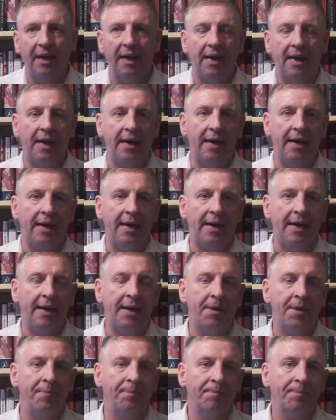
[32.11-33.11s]

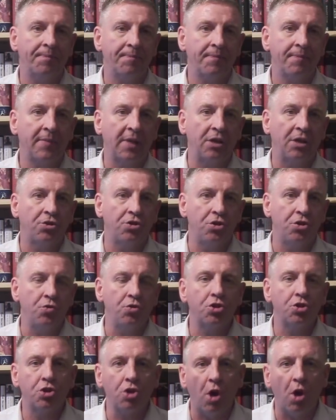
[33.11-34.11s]
to
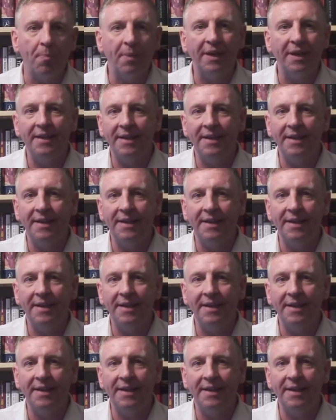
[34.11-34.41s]
stop